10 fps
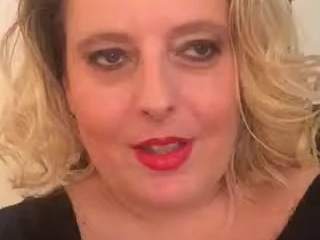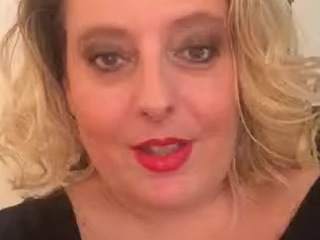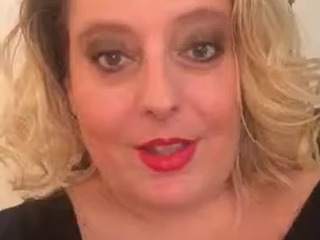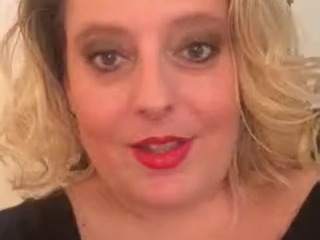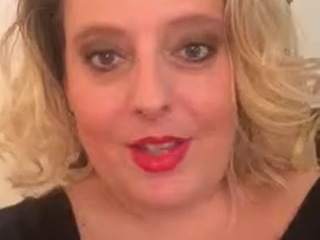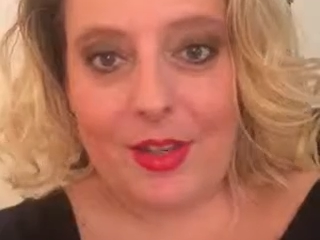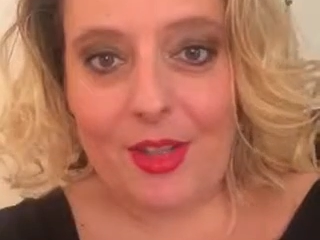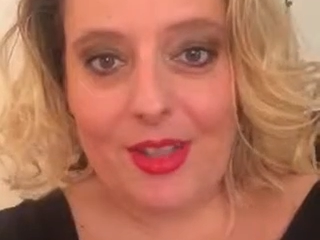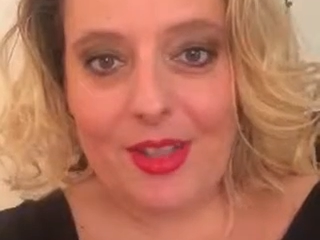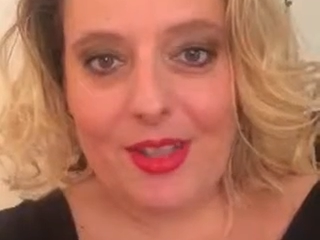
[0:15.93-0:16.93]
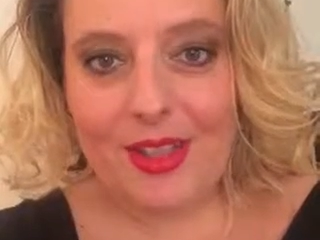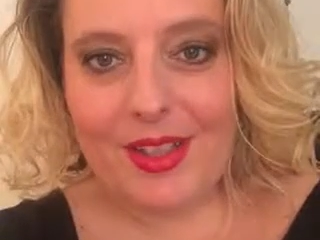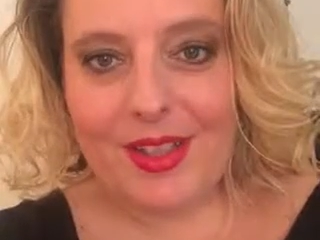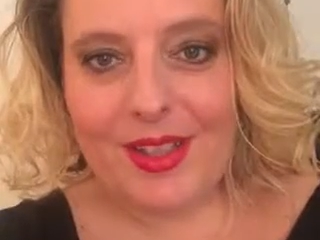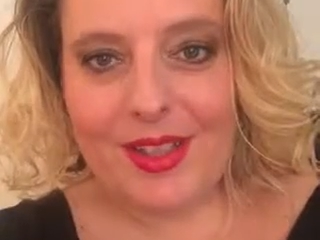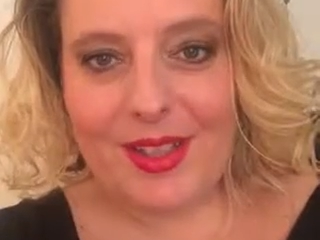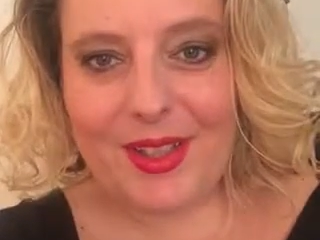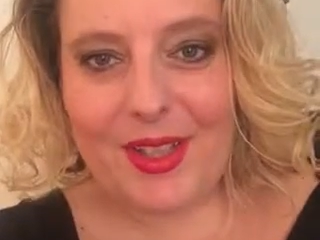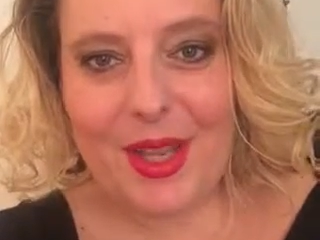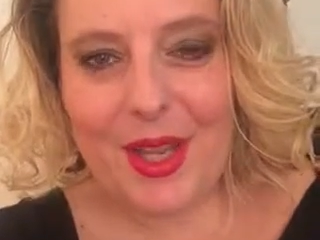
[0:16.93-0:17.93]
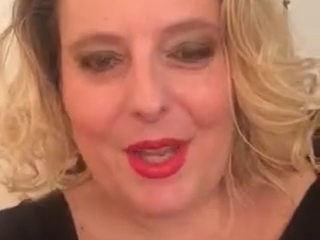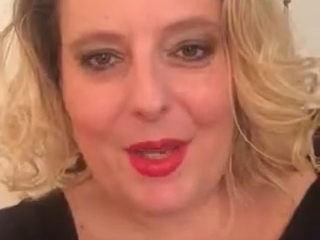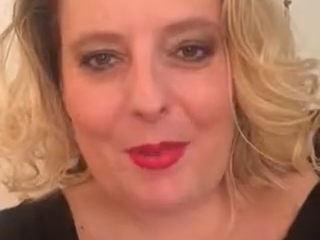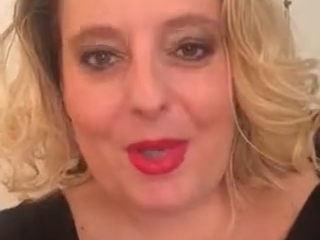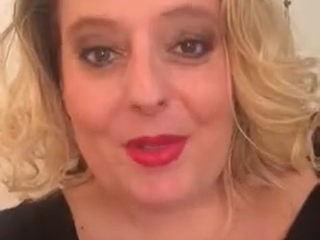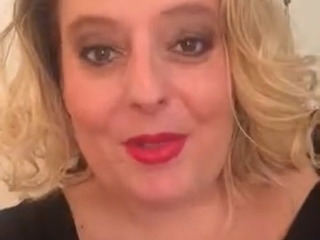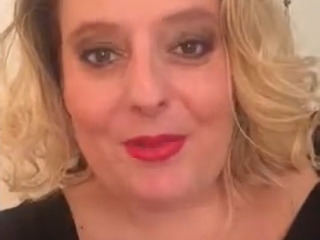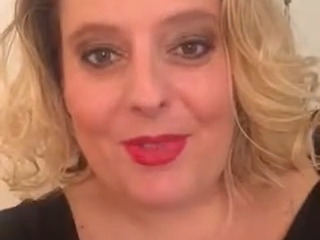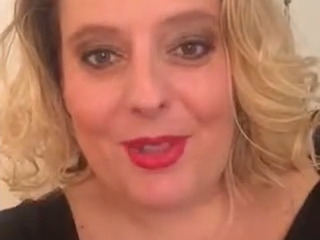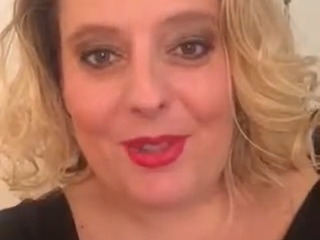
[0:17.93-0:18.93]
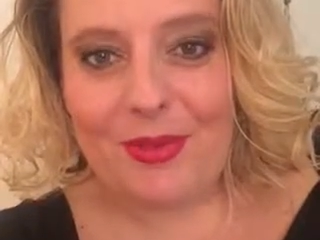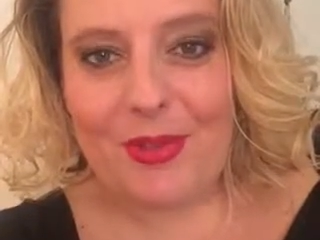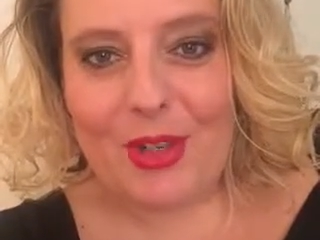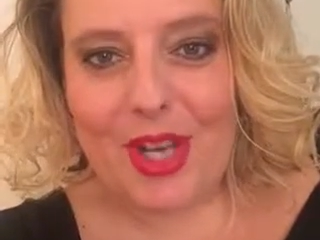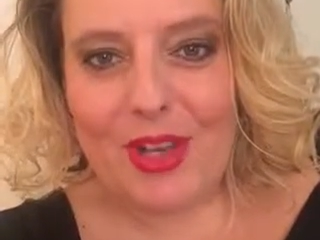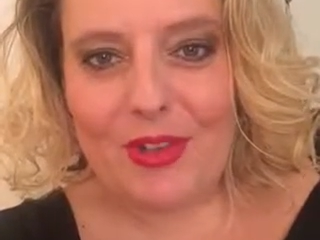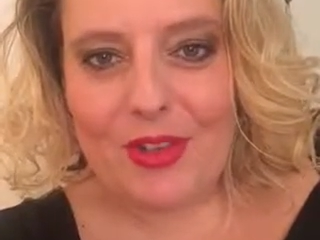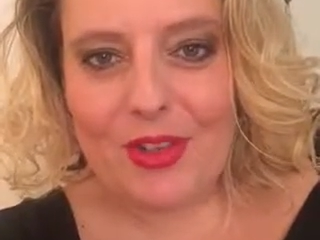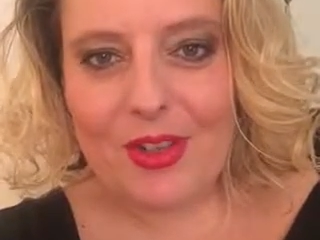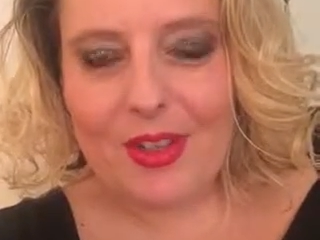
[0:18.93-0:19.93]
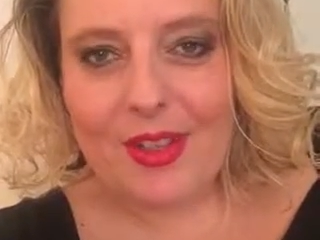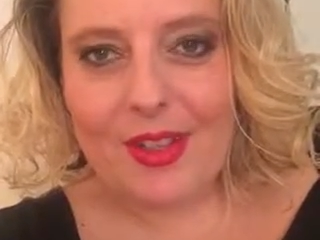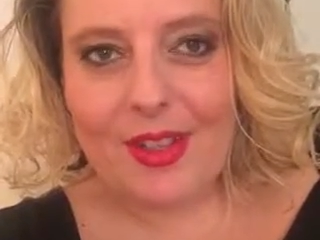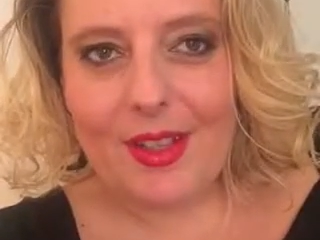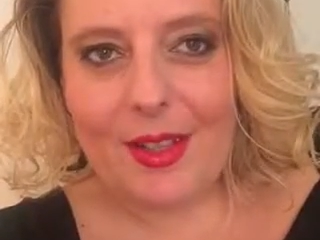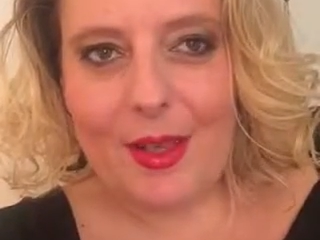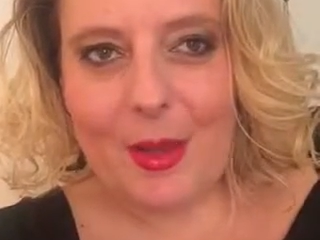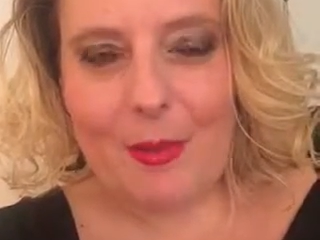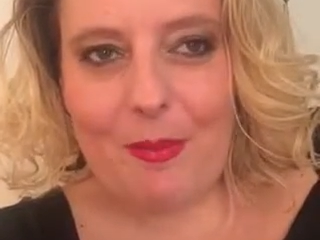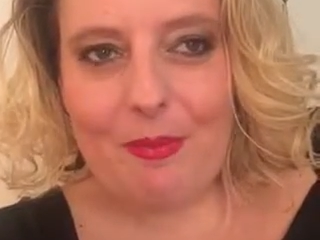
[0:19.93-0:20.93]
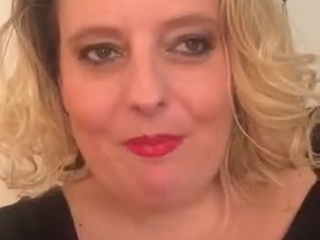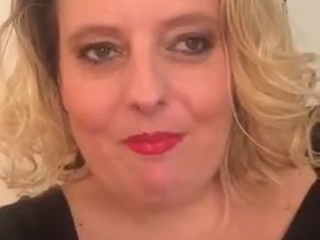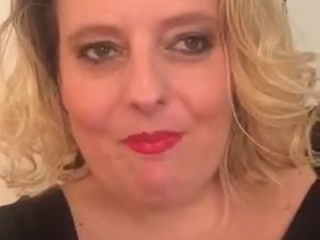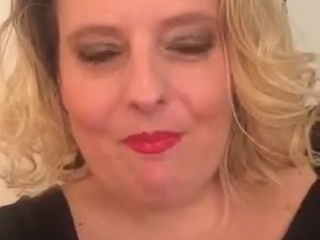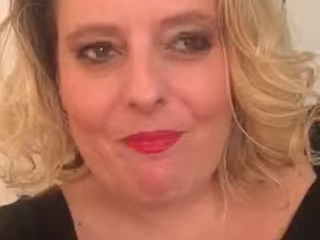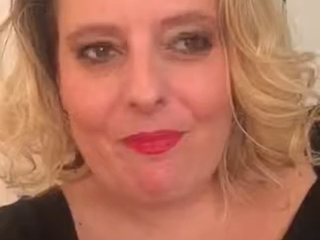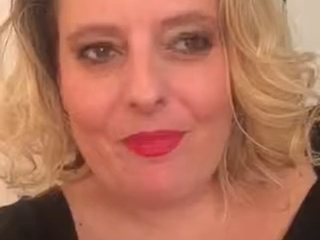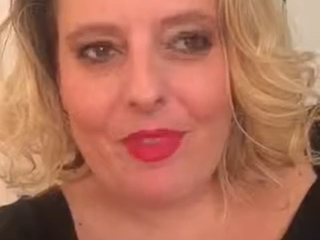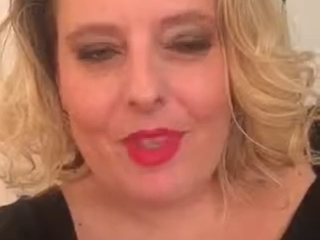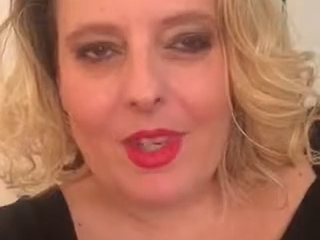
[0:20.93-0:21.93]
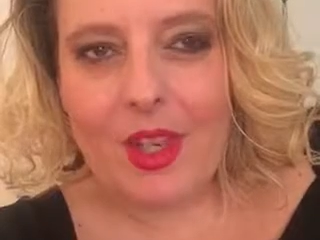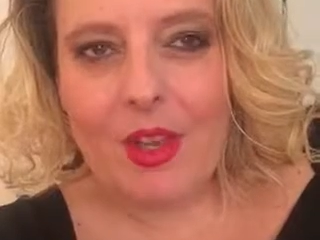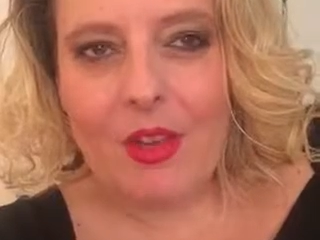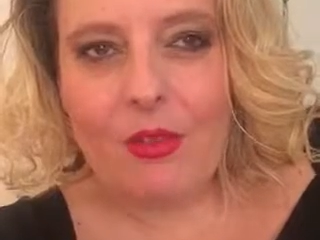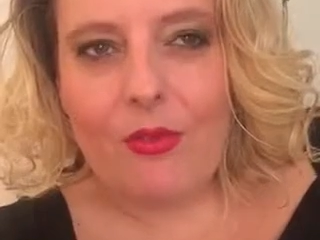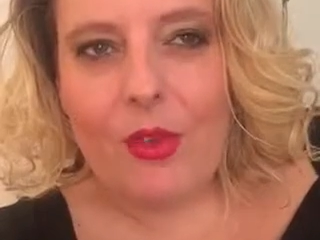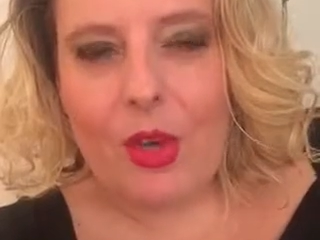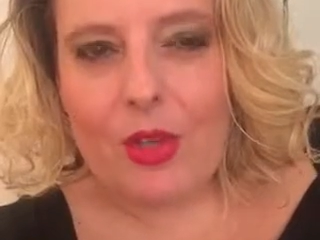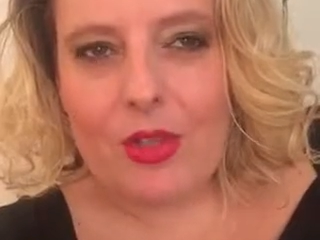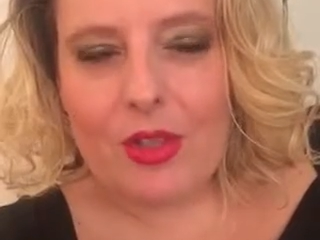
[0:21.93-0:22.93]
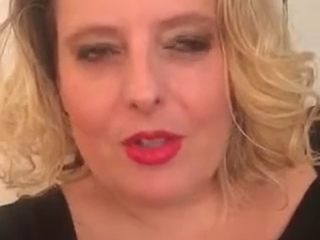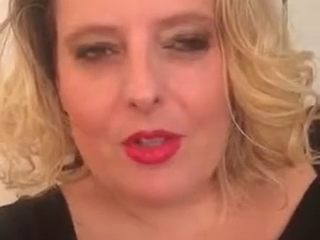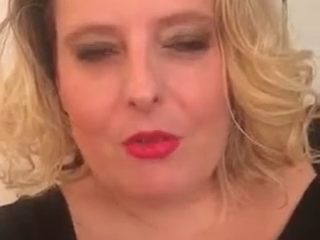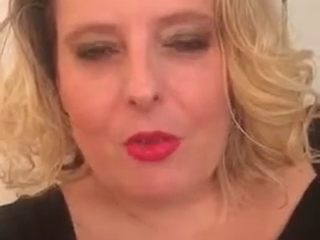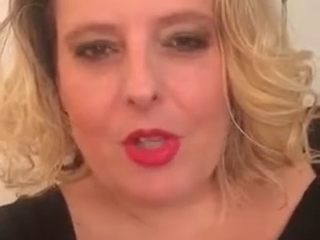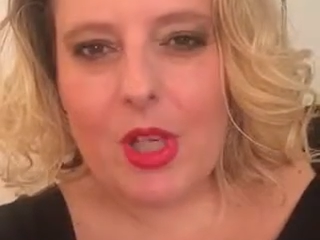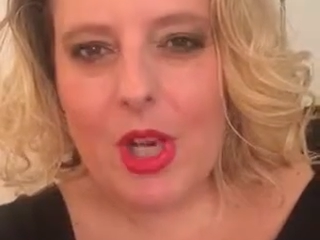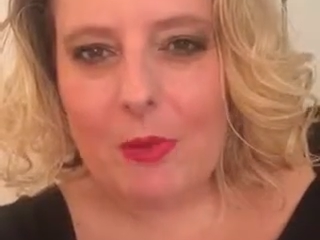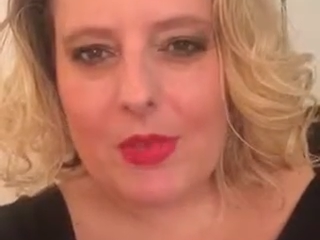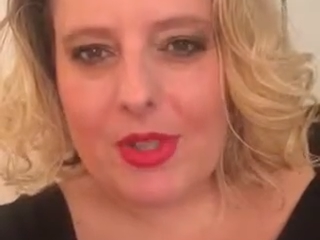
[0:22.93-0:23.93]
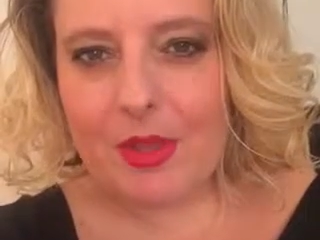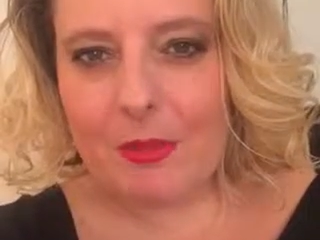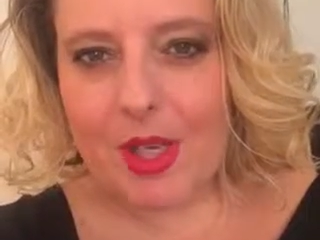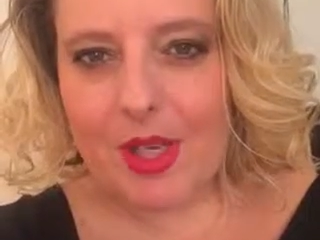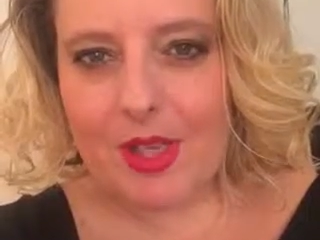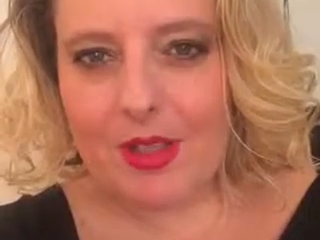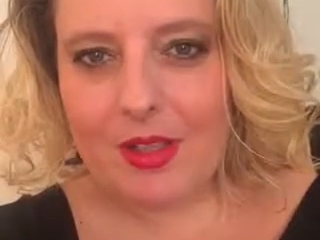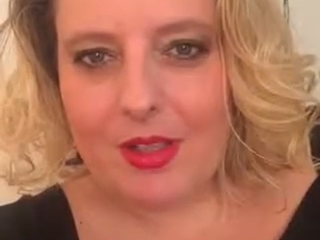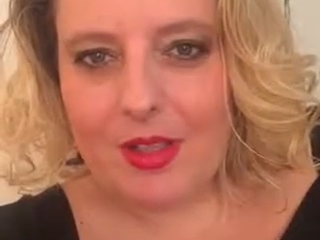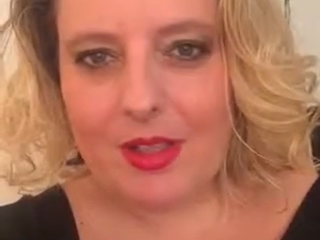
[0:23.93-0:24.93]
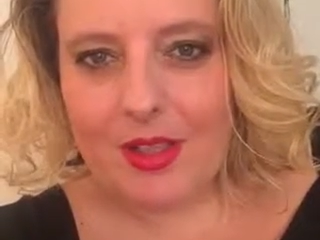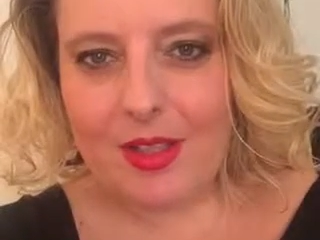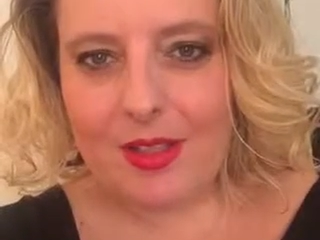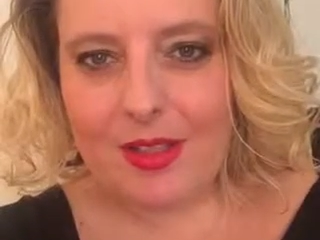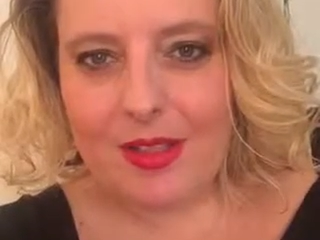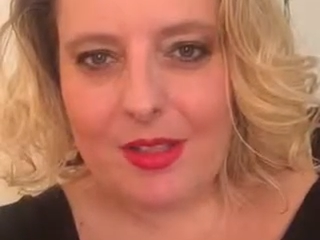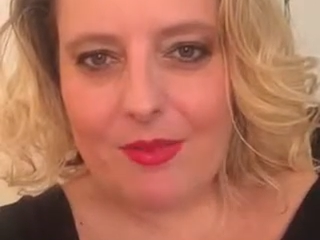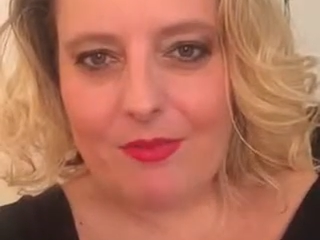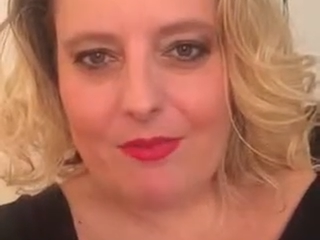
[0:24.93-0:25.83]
in this area about the fear of change. Um, First, what comes to mind is